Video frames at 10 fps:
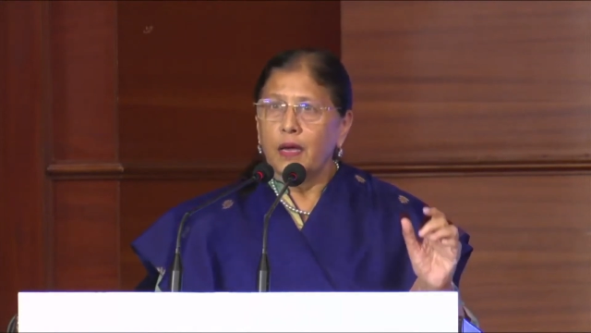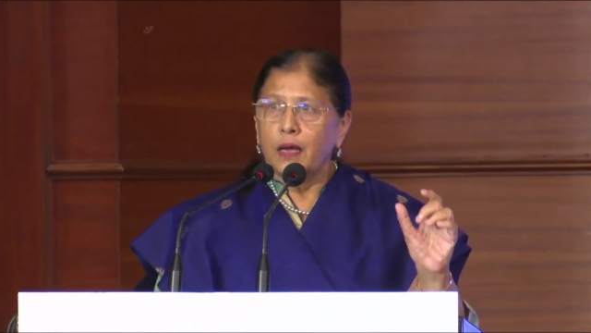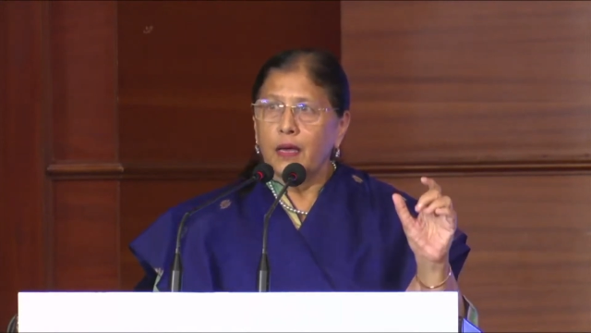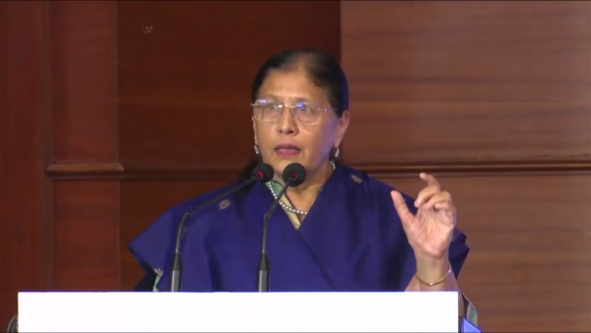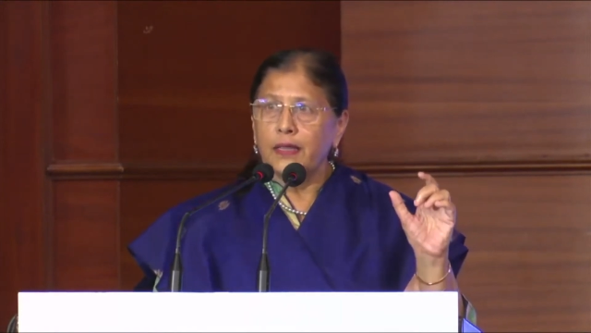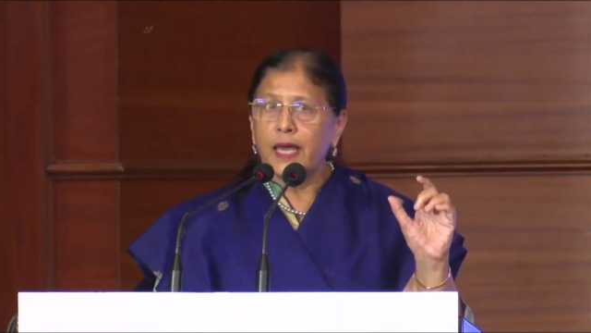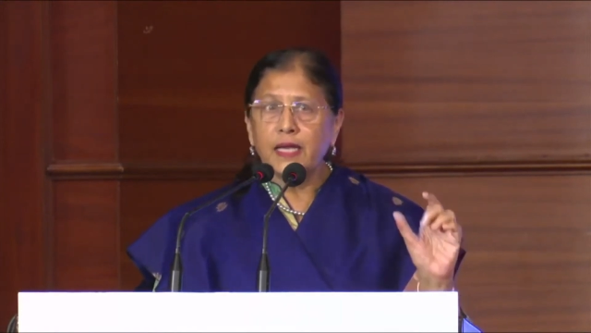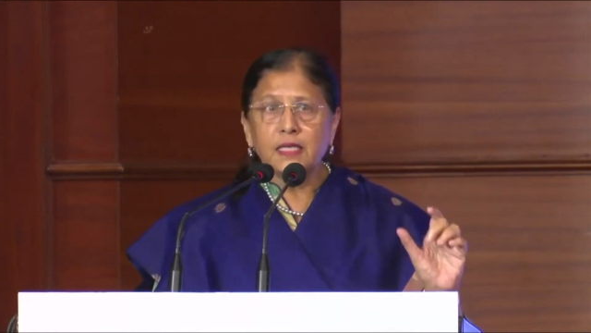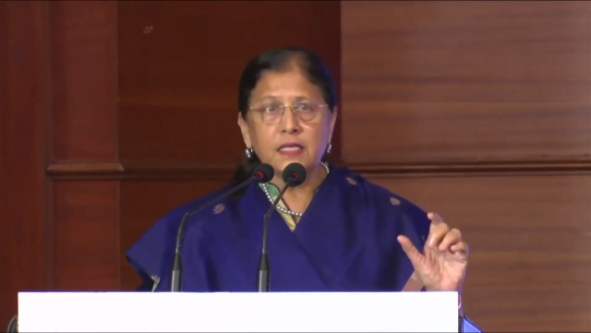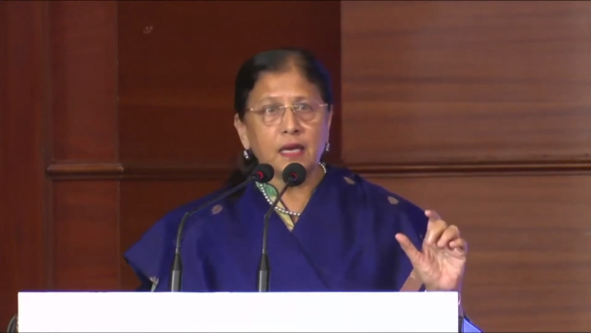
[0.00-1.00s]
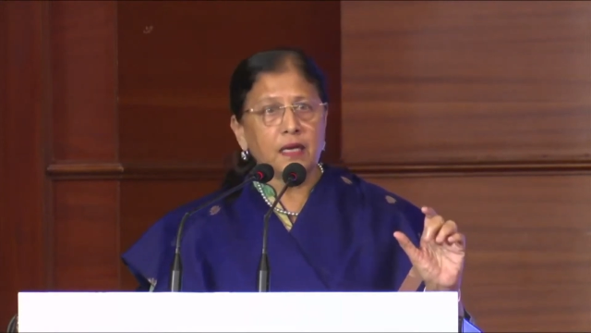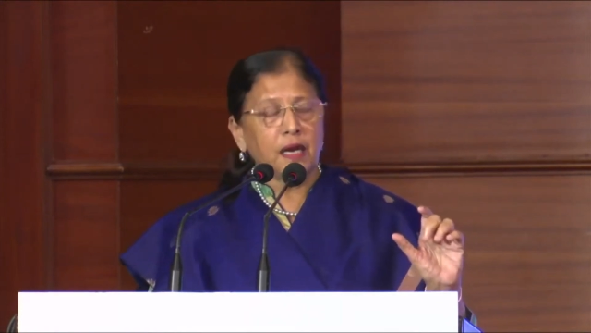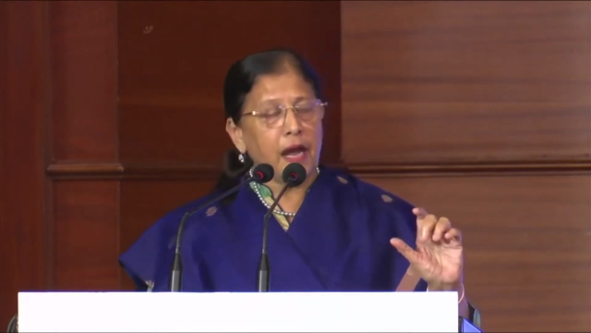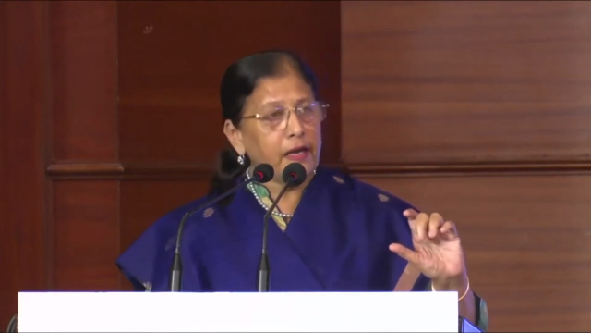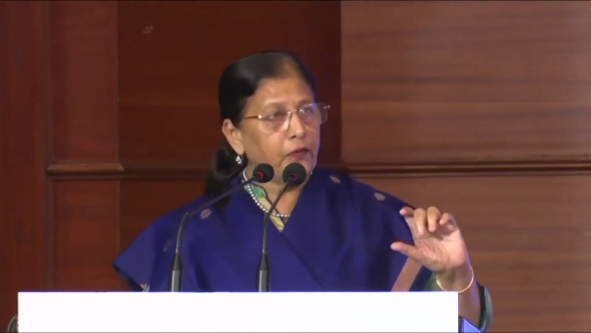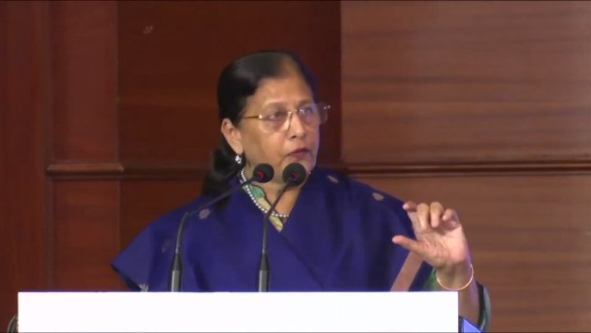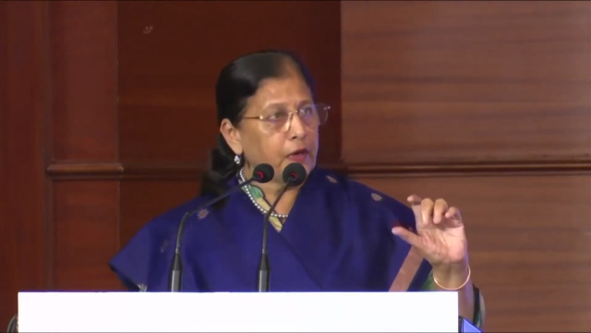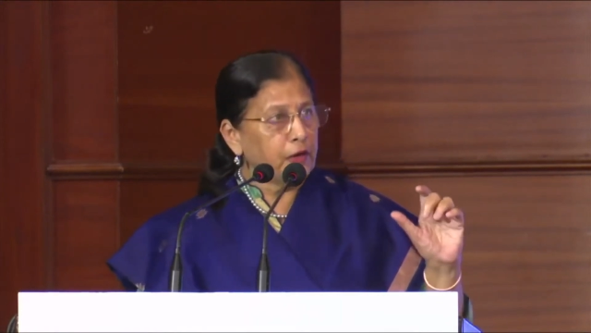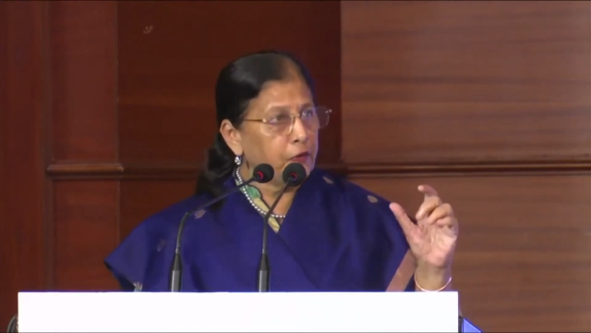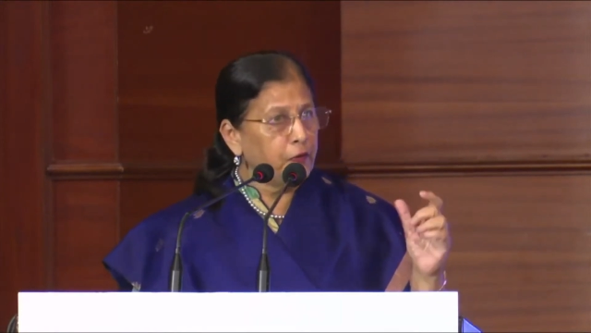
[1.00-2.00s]
there is a kind of
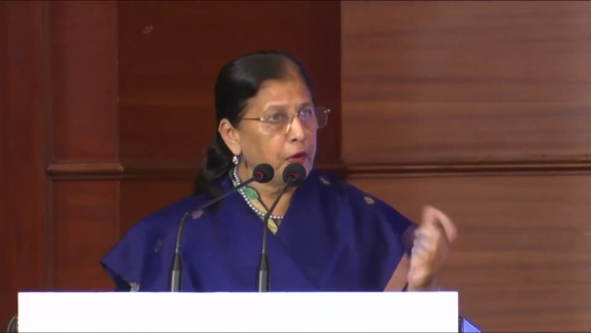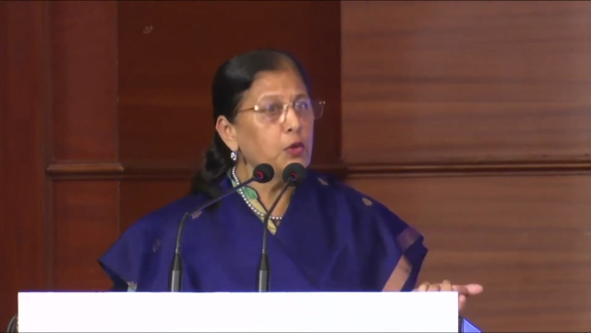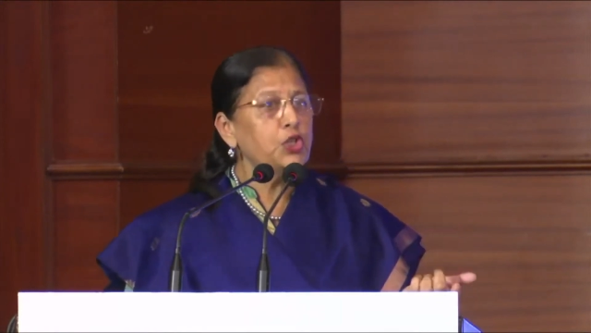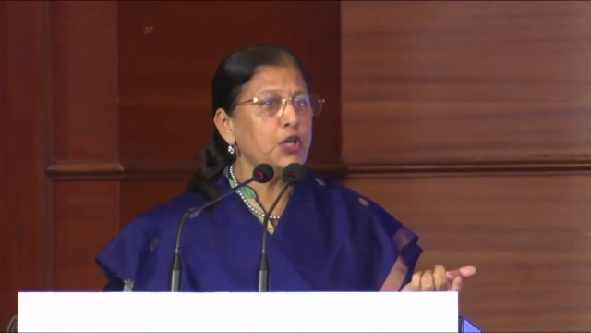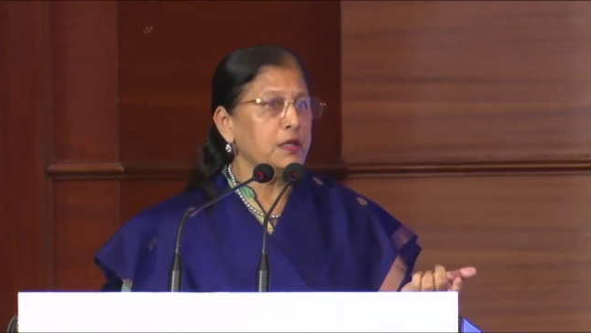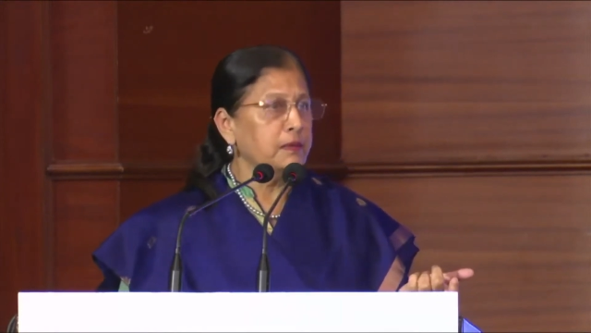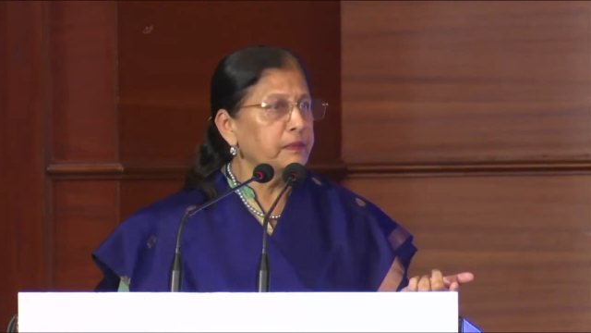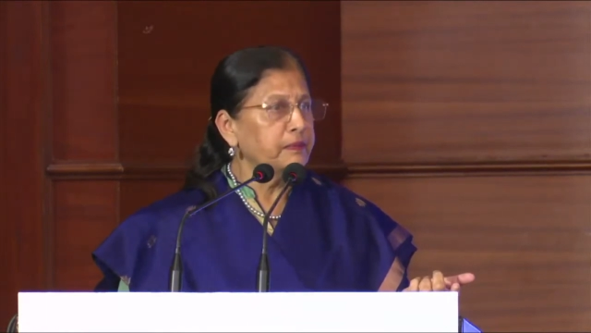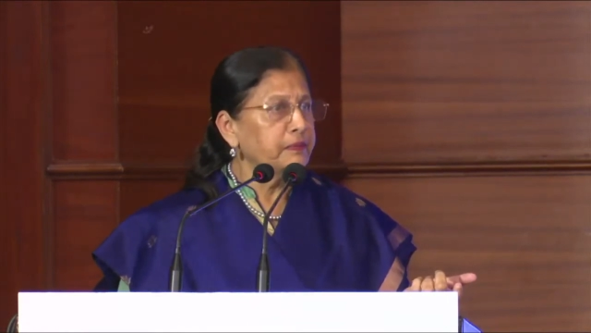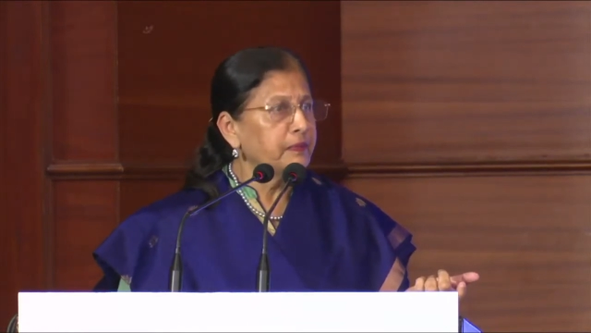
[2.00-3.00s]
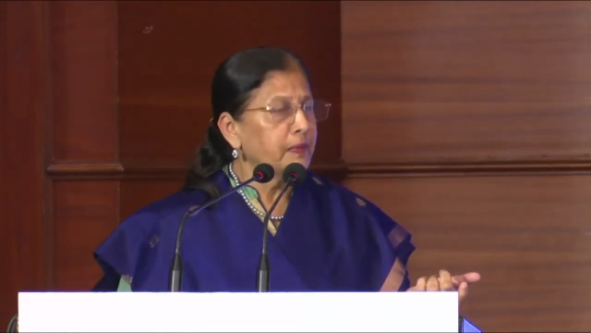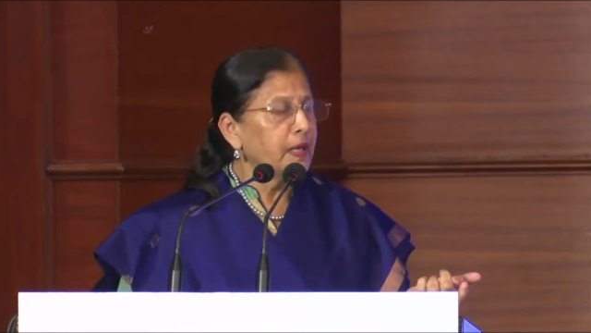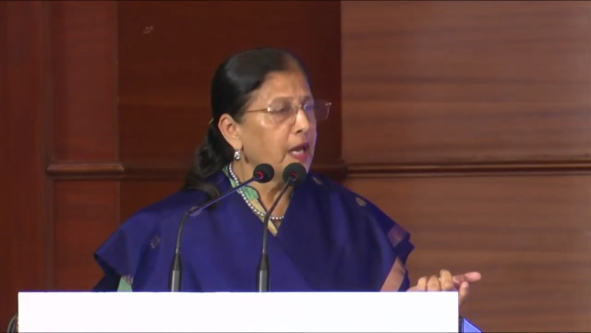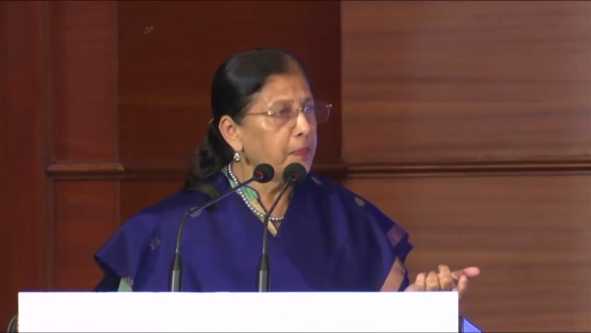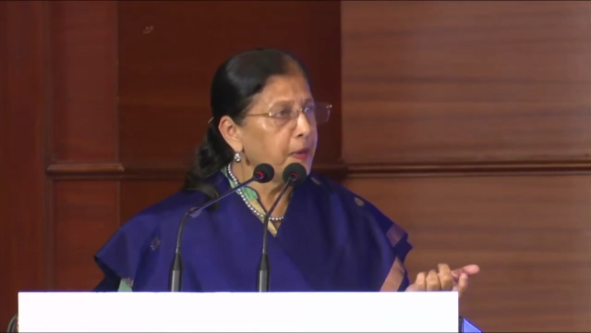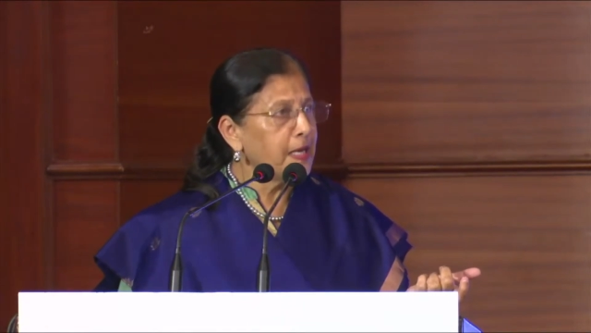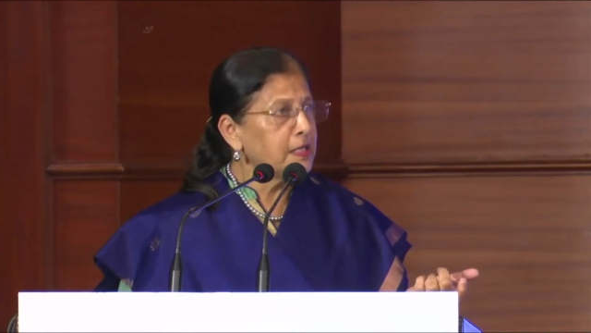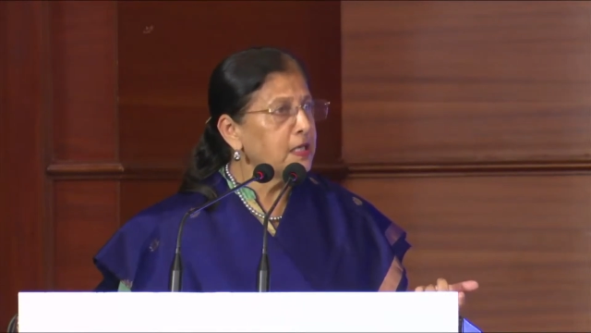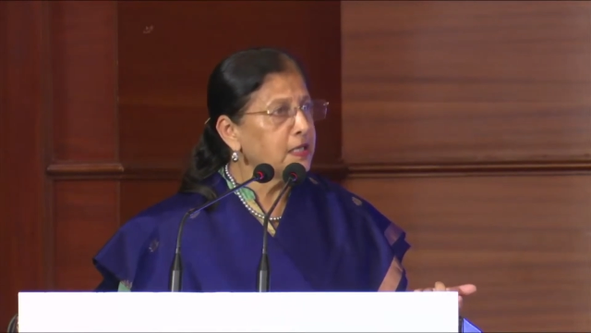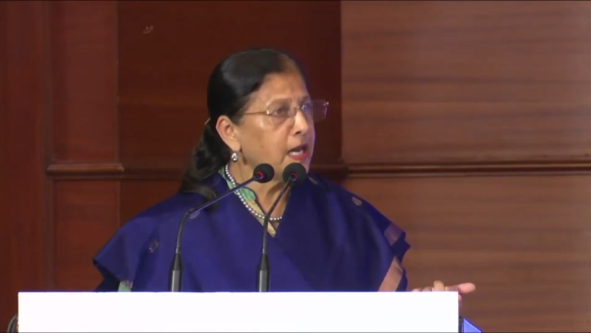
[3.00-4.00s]
confusion in
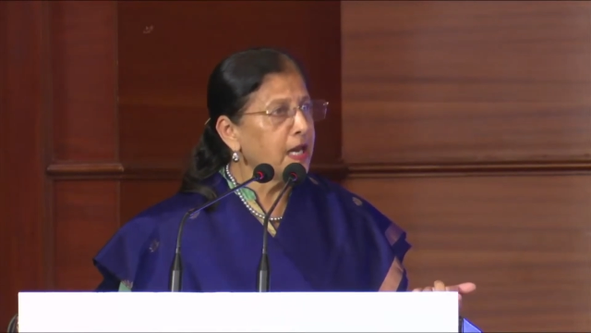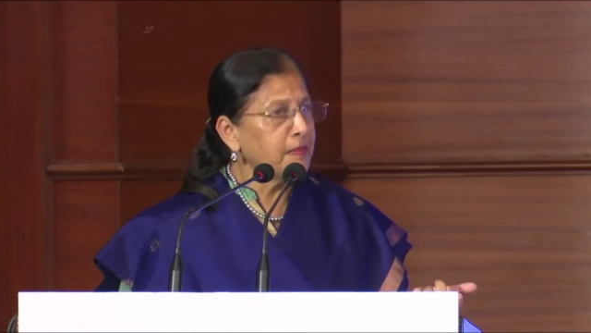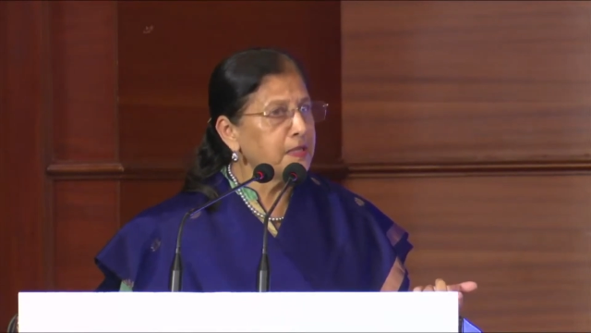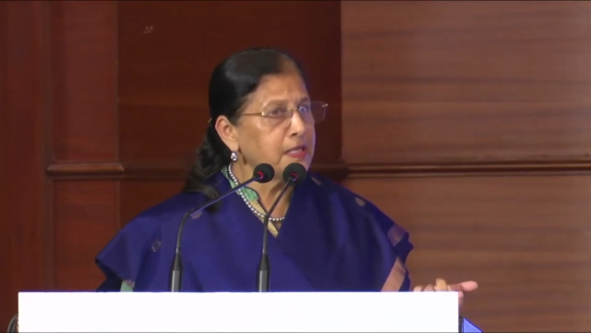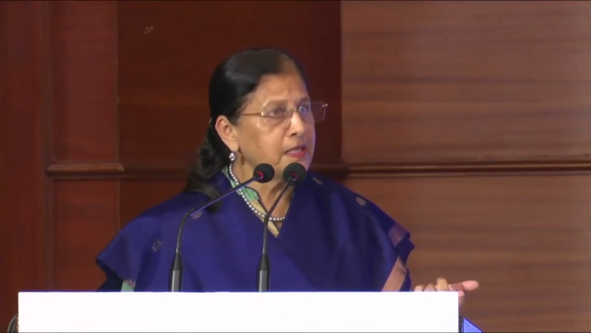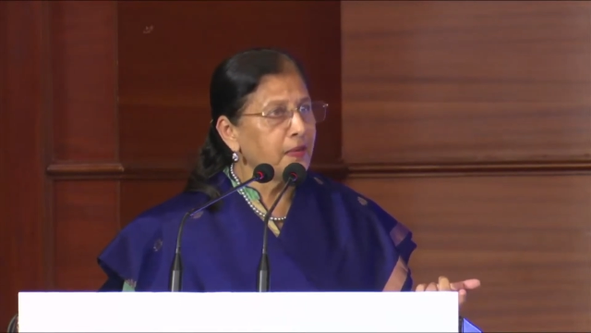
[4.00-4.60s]
present times